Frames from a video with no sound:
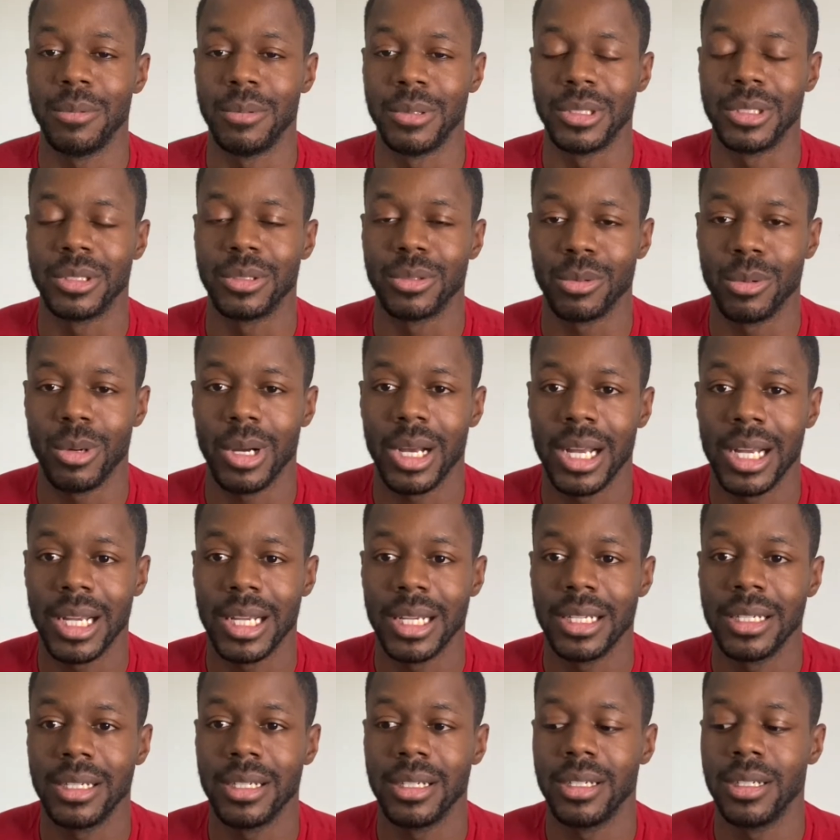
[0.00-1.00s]
which is
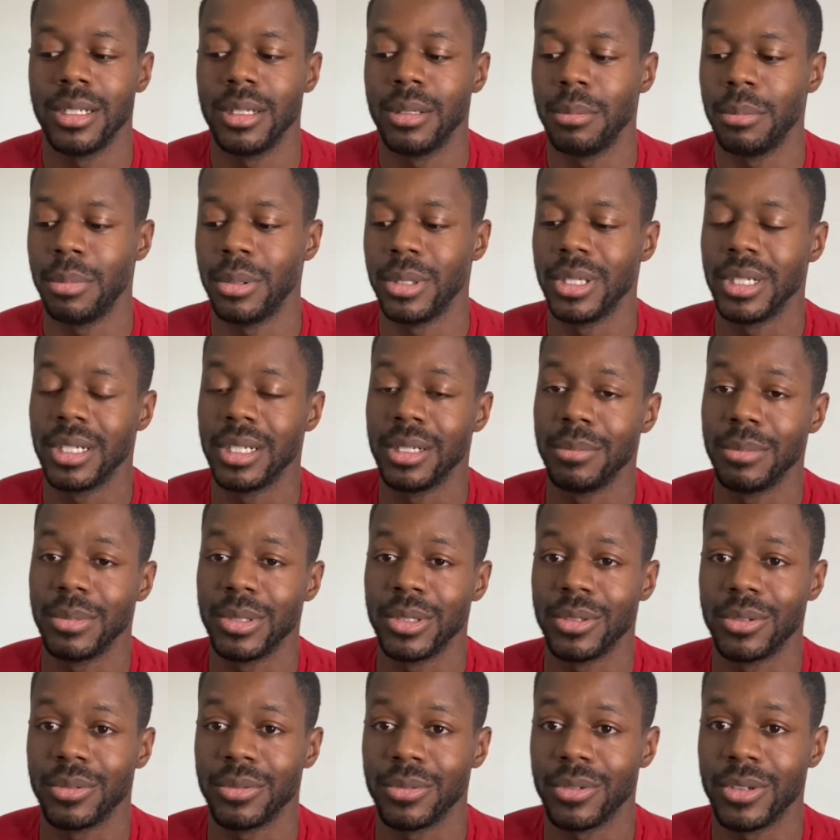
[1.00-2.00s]
why putting them in
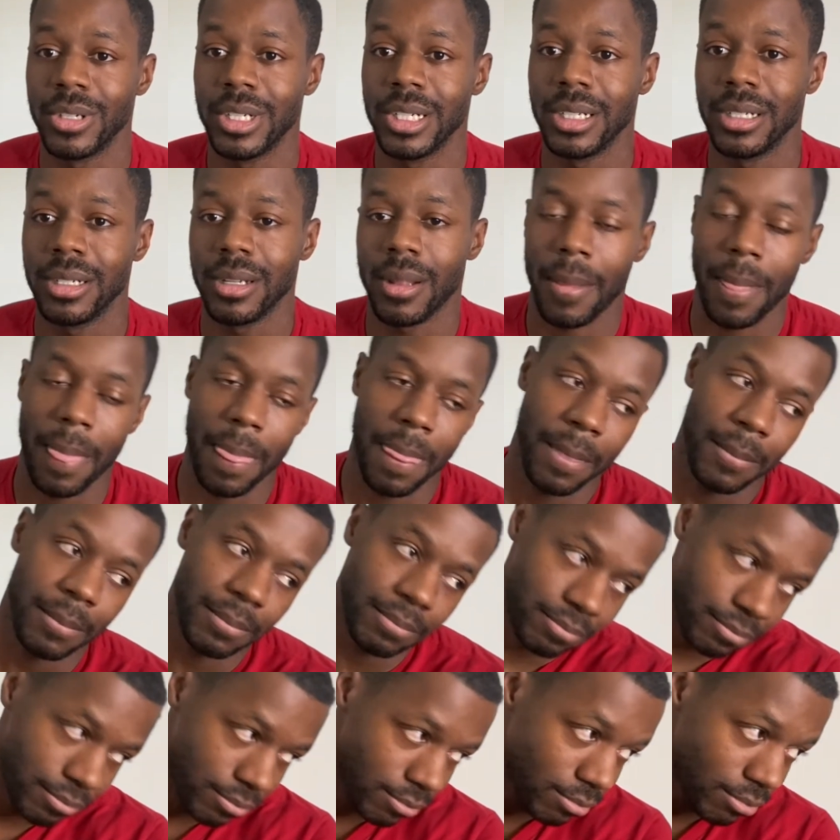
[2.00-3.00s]
the front
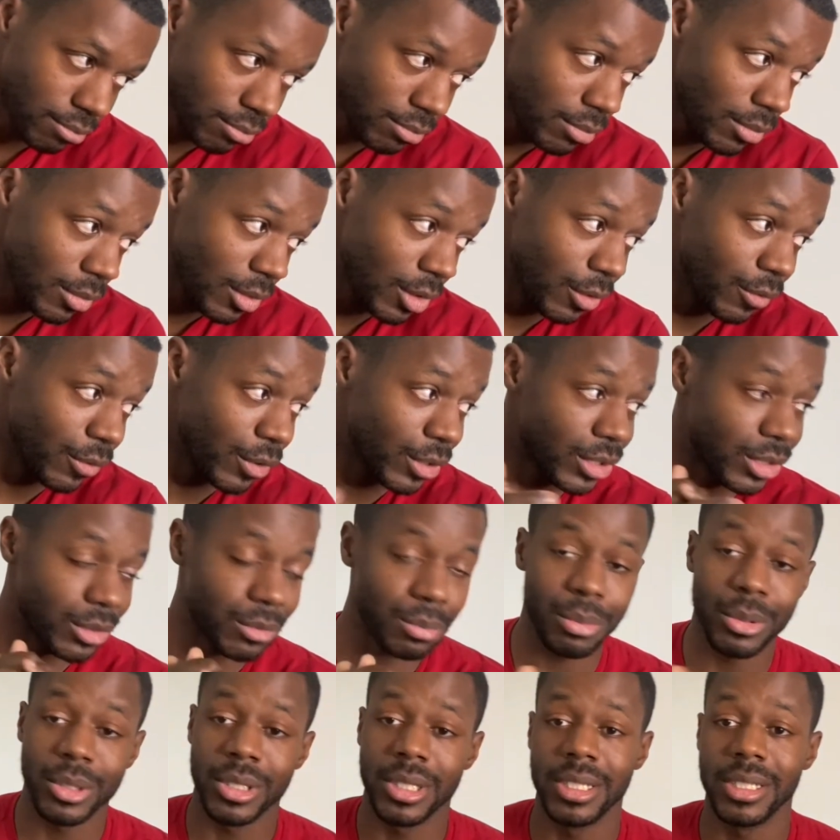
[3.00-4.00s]
versus
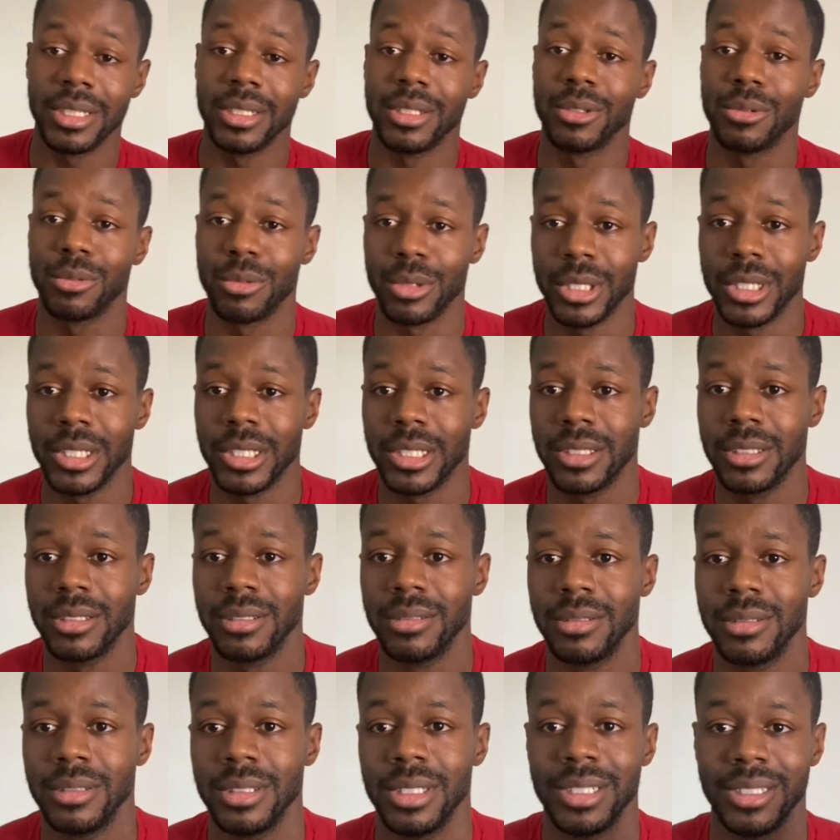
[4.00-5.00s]
putting it in the rear
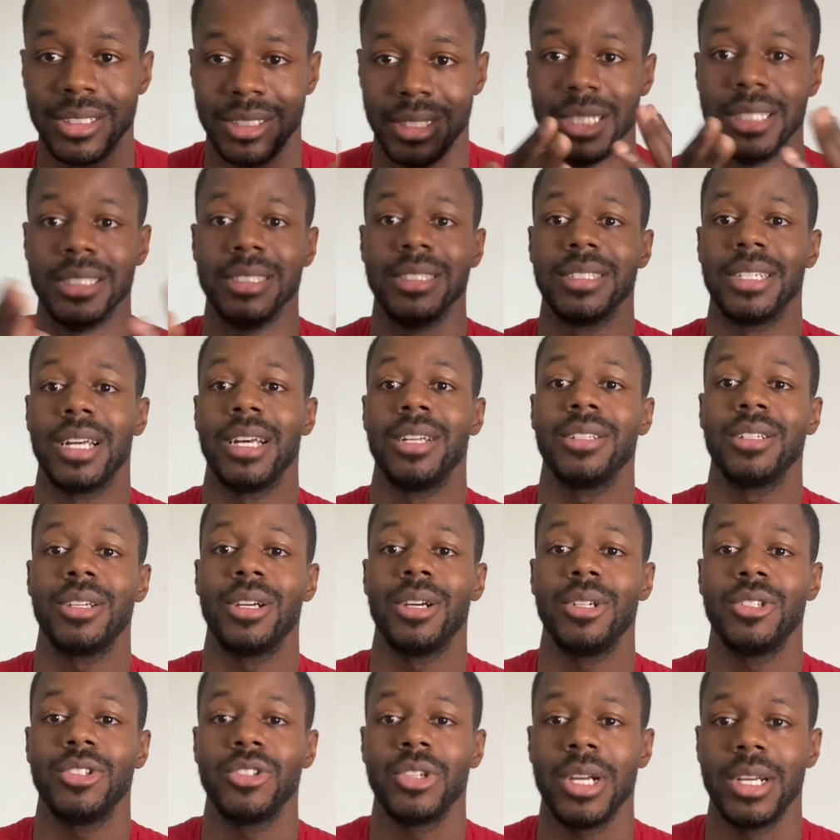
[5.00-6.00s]
changes how the
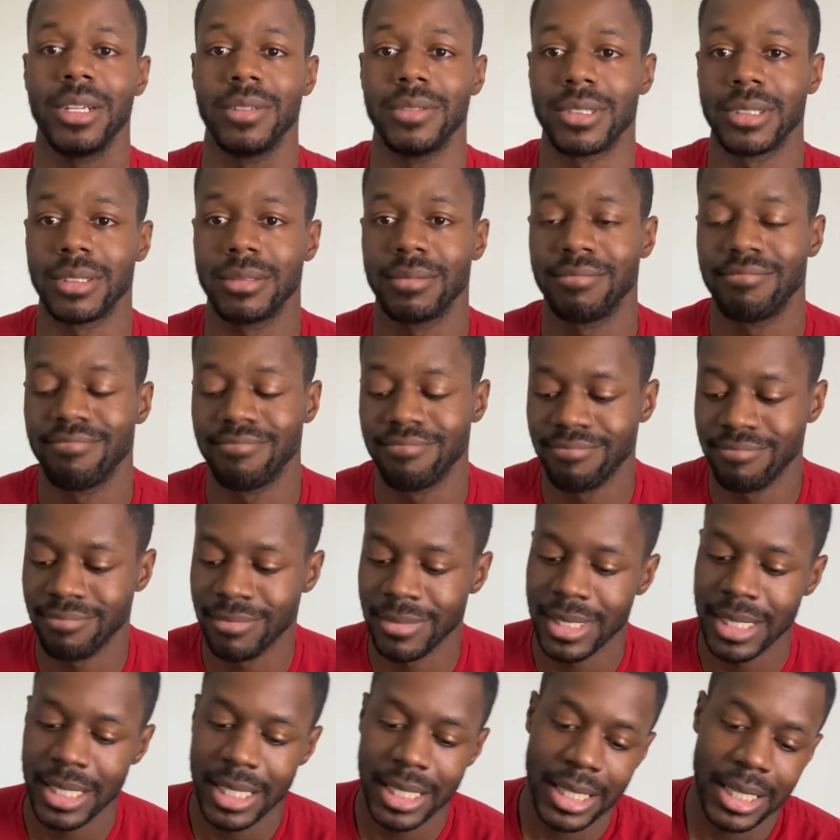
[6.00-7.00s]
car drives.
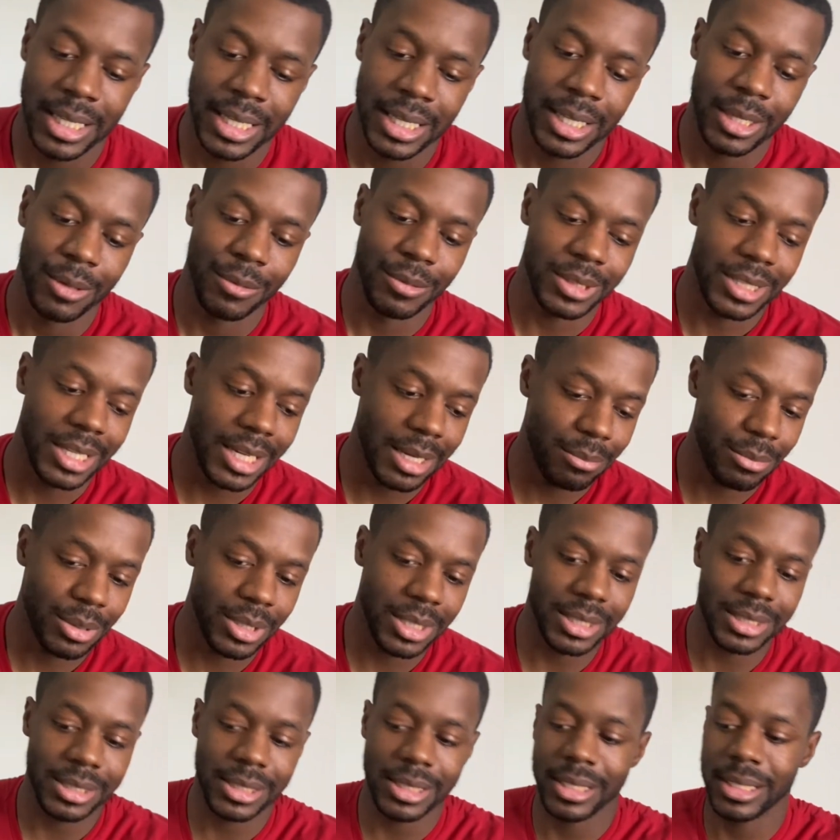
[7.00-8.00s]
With that being
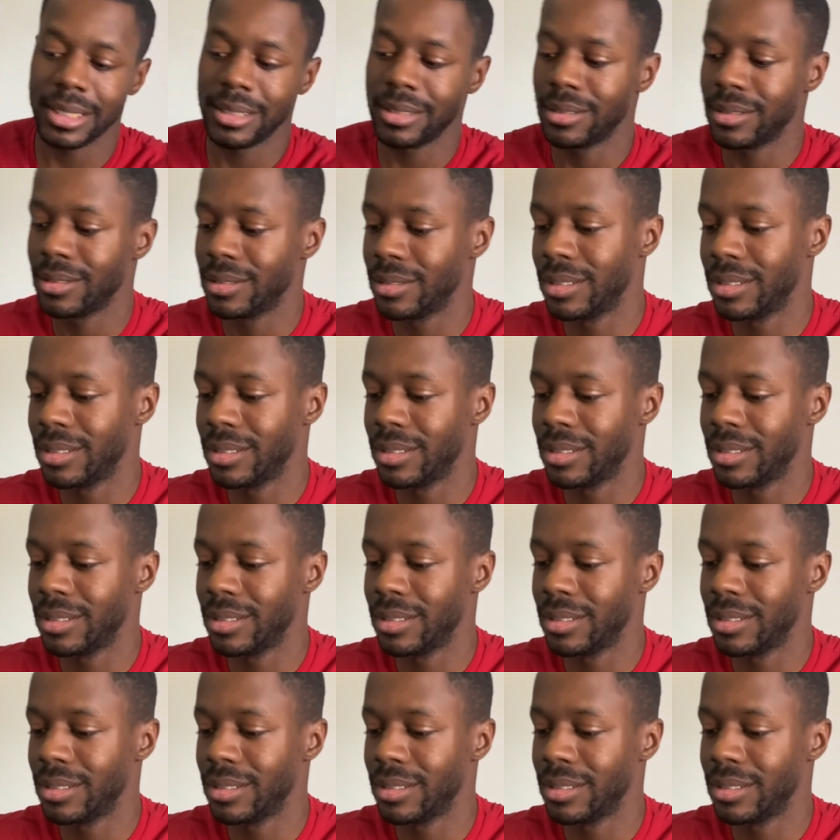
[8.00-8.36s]
said,